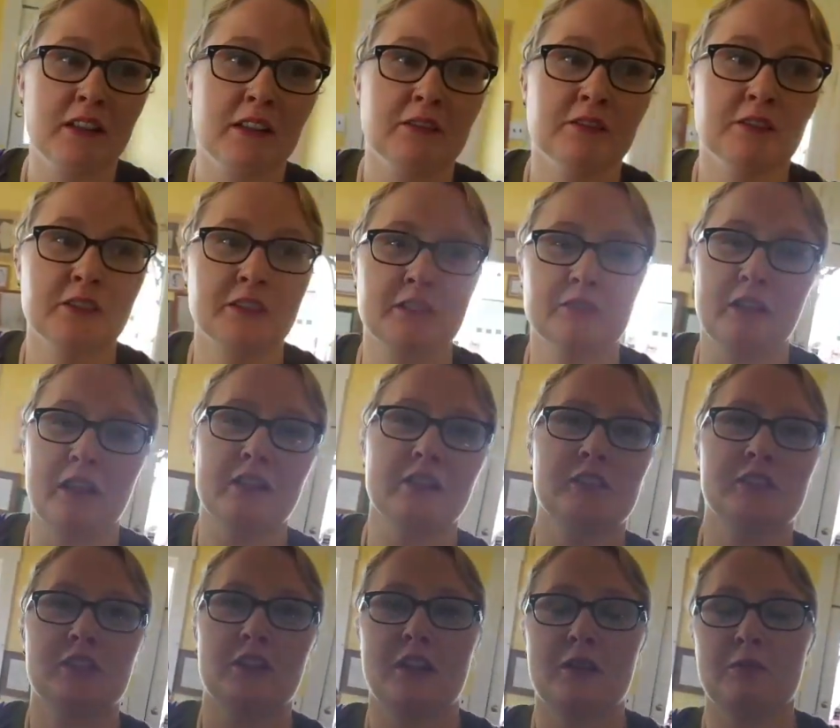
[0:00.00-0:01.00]
I've looked around
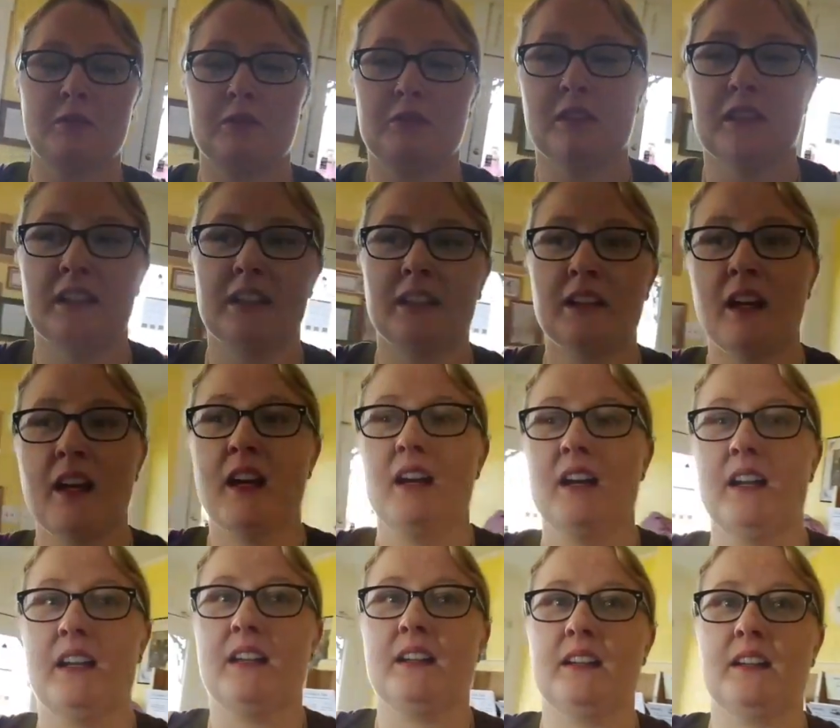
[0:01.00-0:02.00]
the shop already,
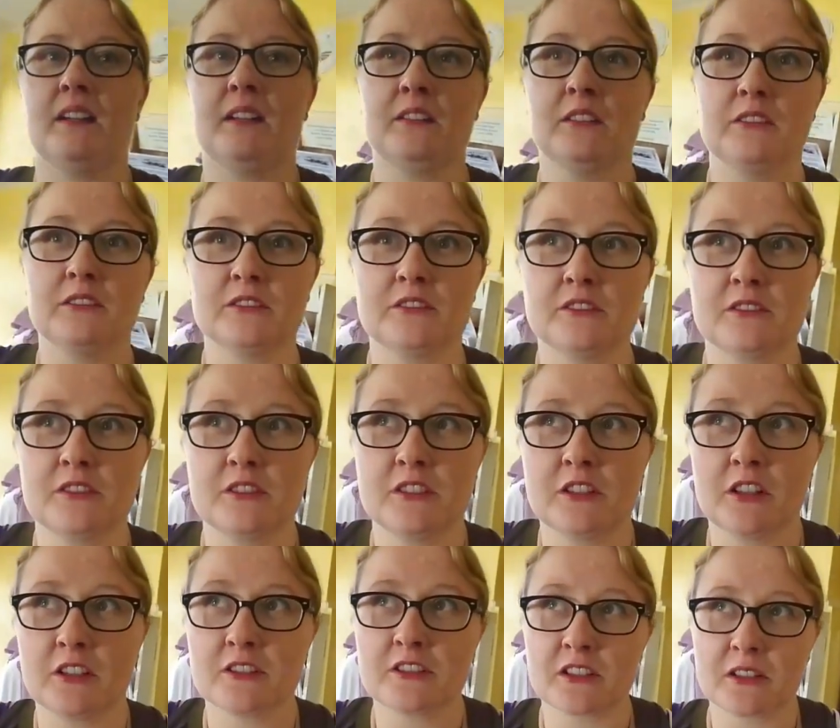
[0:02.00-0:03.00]
and
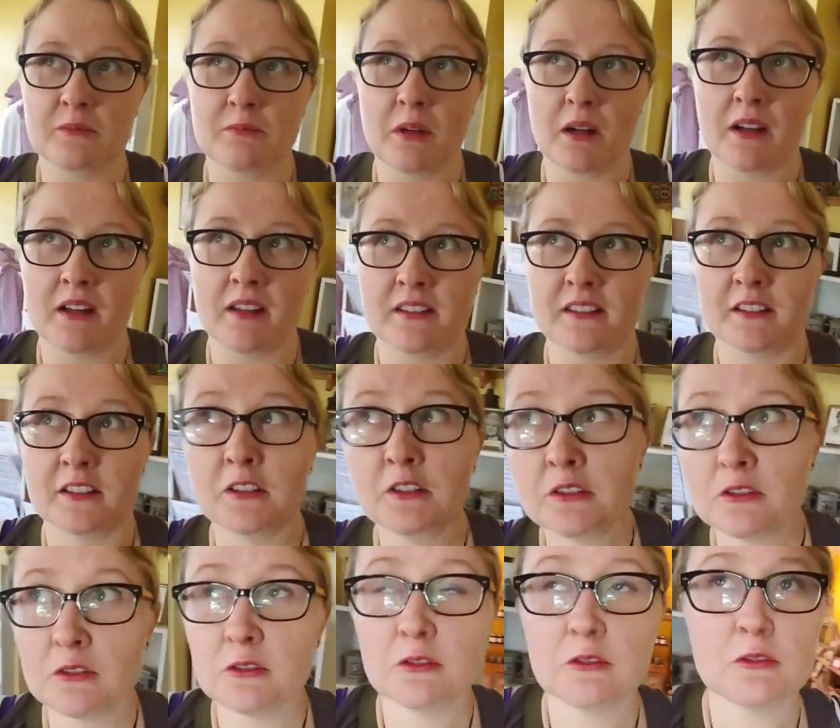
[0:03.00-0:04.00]
judging by the
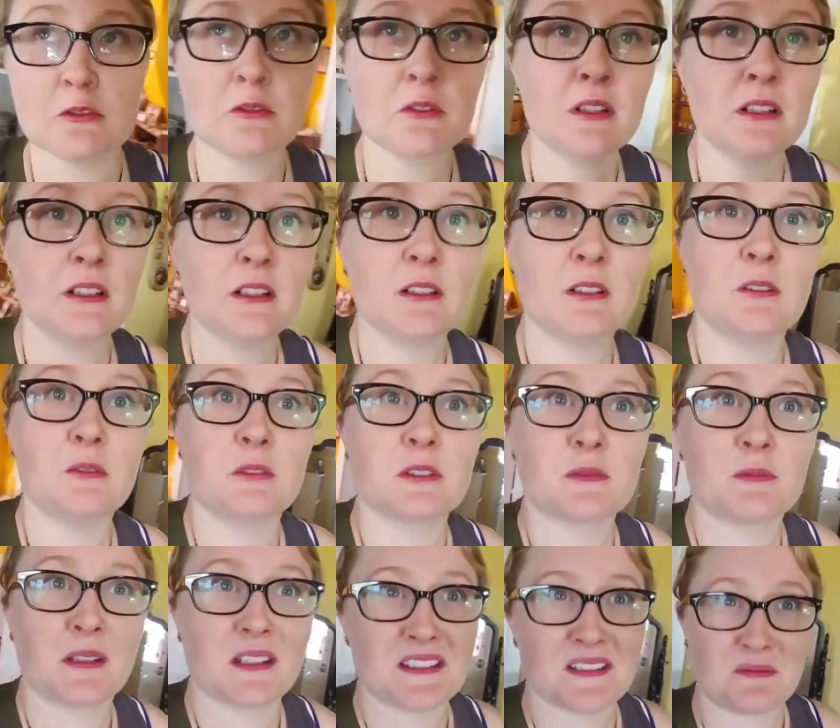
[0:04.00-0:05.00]
clue,
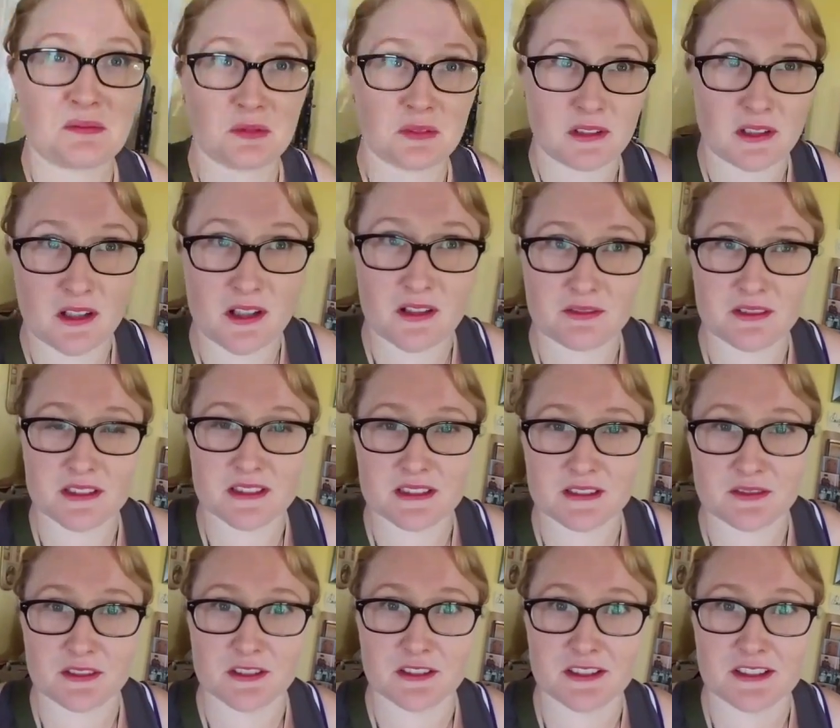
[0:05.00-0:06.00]
which makes it pretty obvious
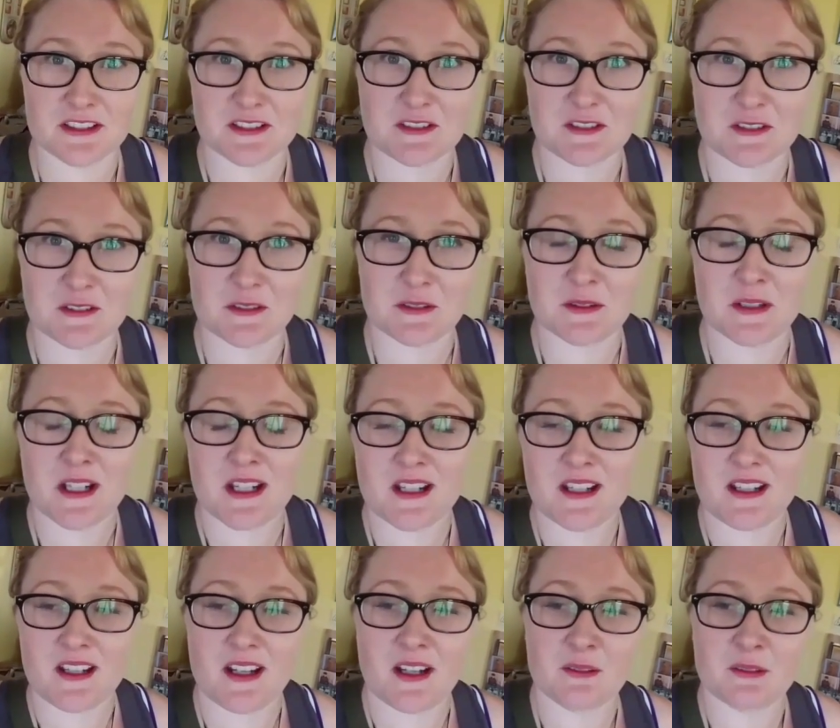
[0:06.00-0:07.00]
if you look at the clue,
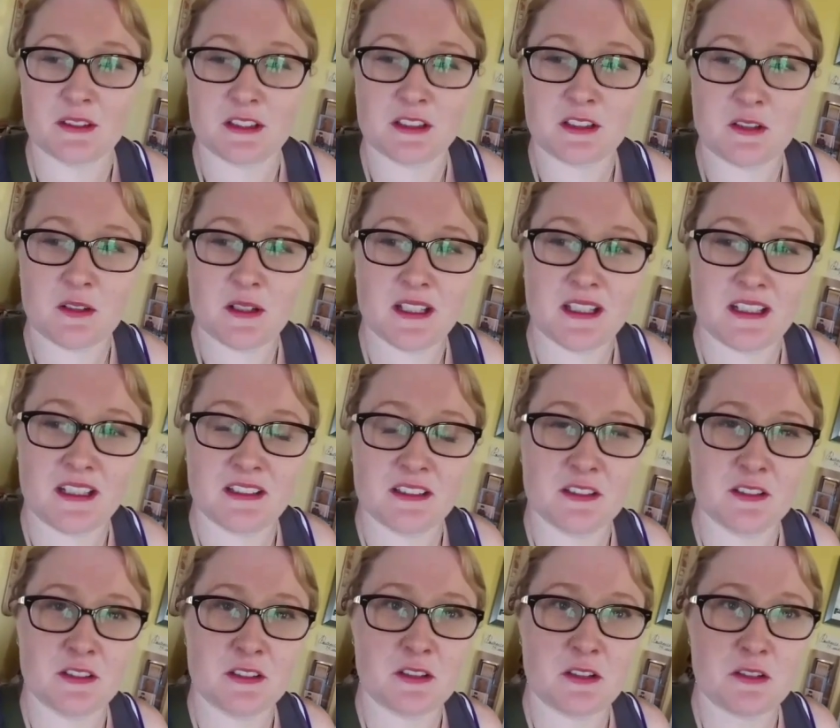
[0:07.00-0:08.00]
I'm going to go ahead
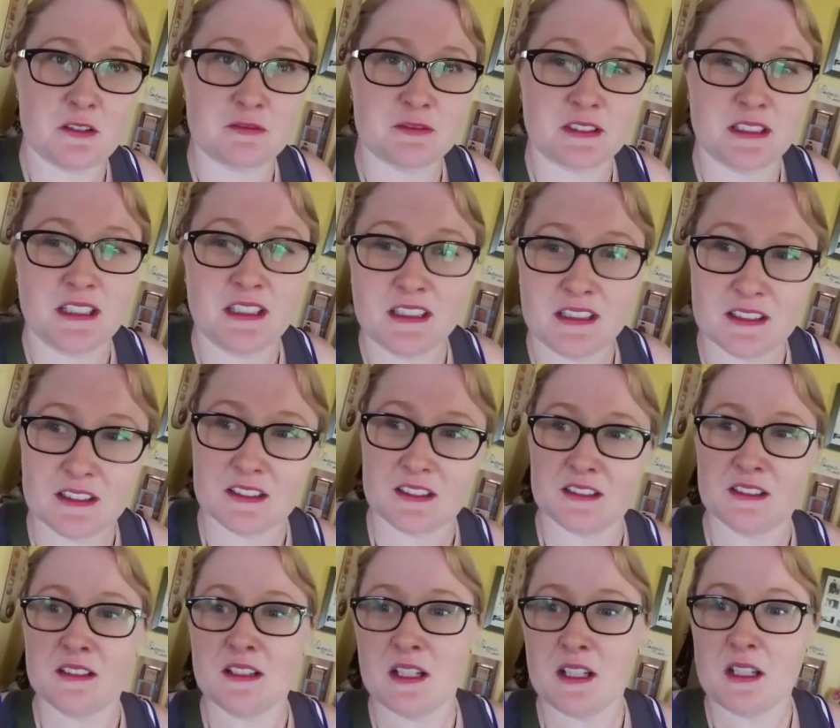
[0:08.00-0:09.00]
and look over
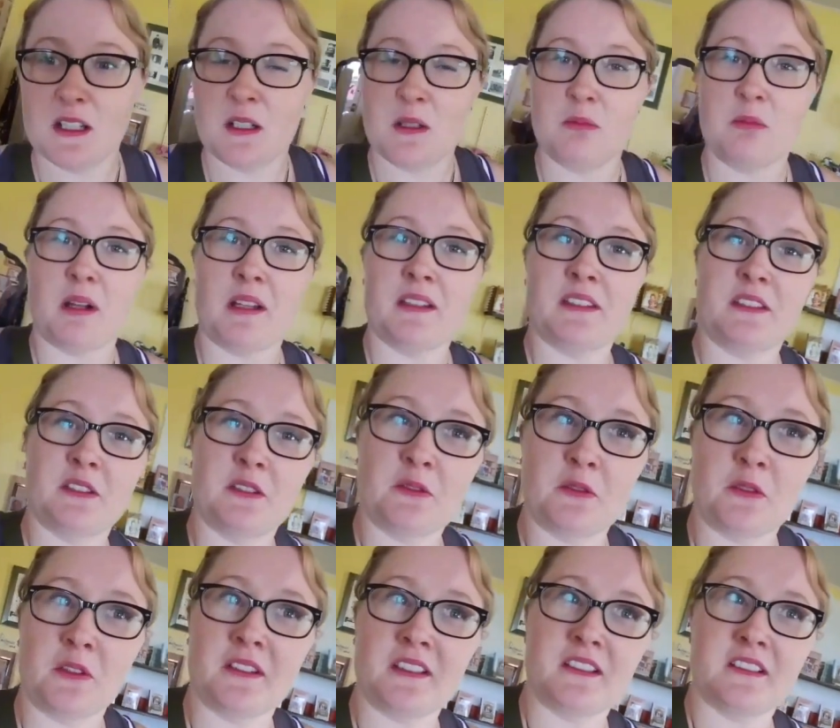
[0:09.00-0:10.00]
here by the
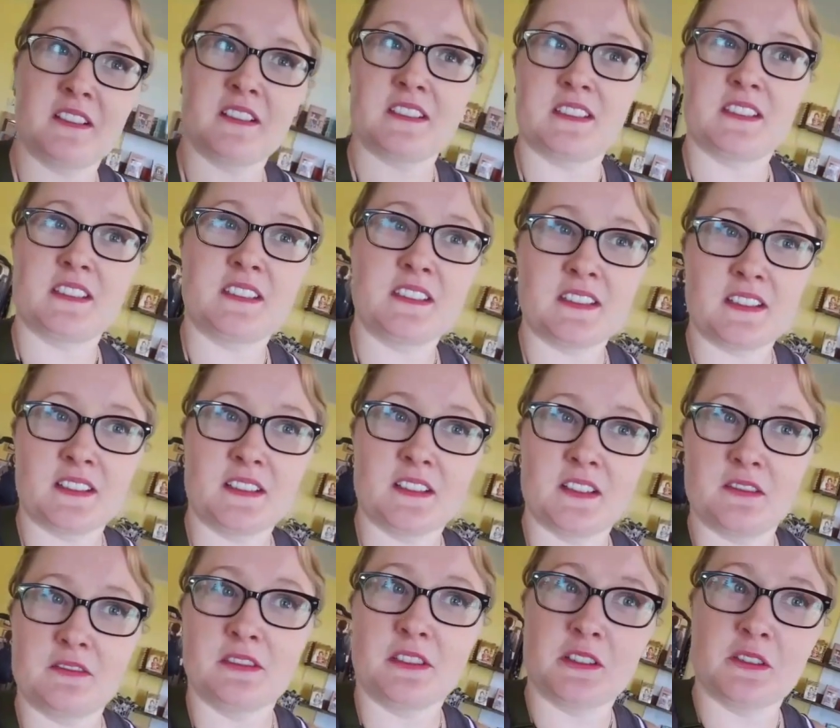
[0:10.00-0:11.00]
door. There's this
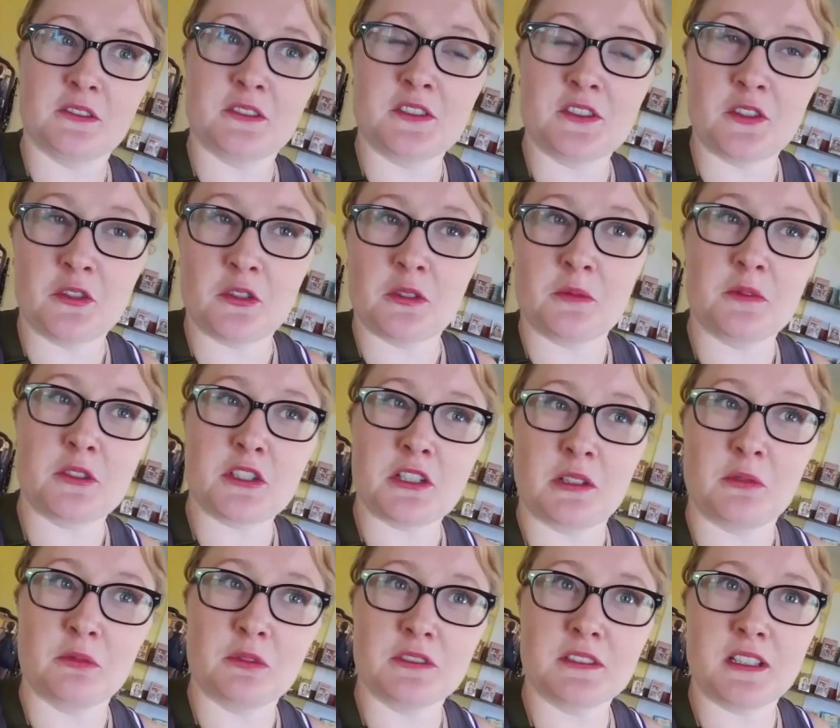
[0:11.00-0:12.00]
lovely old sewing
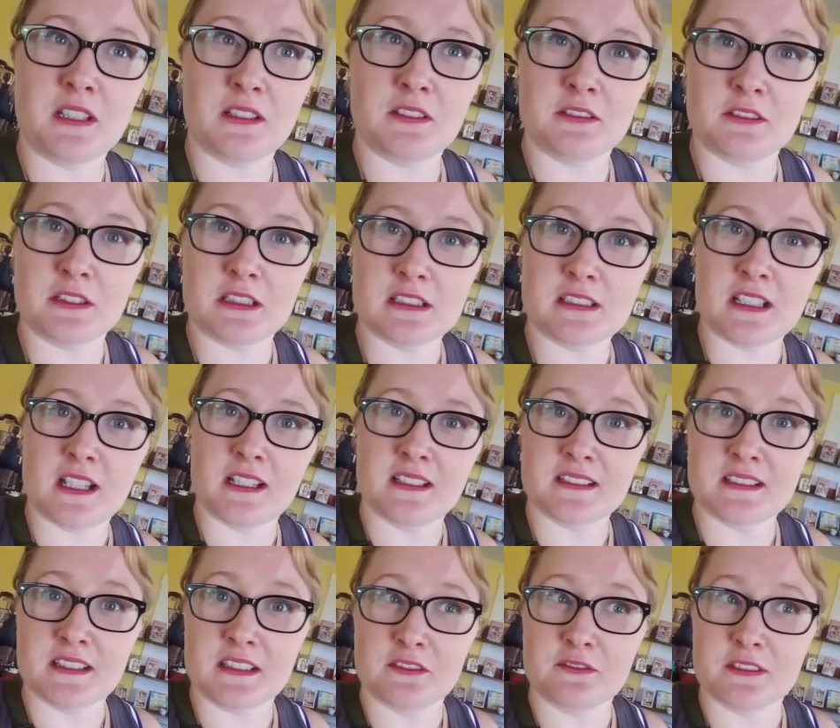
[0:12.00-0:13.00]
machine. We'll take a look at that
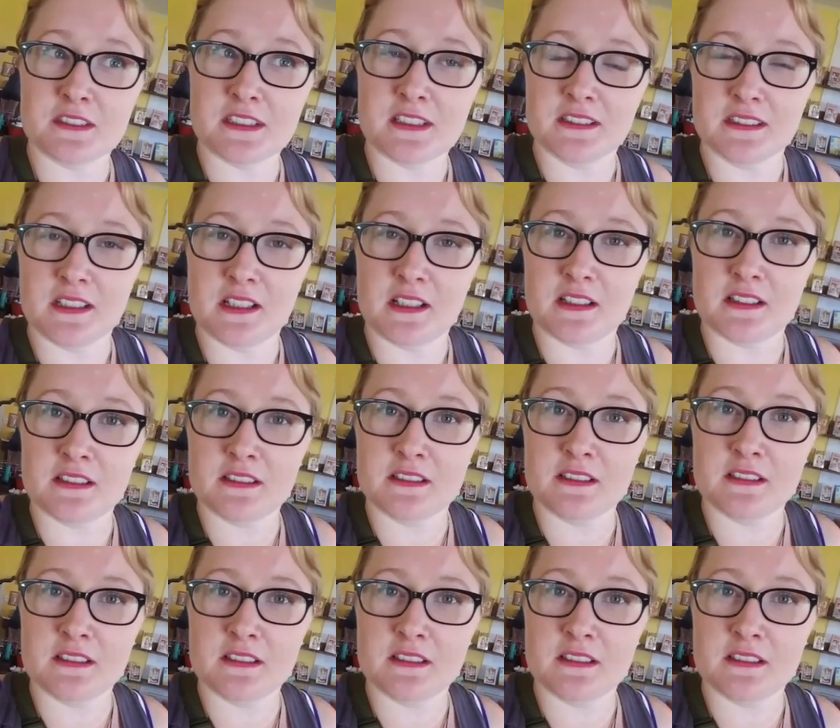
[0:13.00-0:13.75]
and see if it's in there.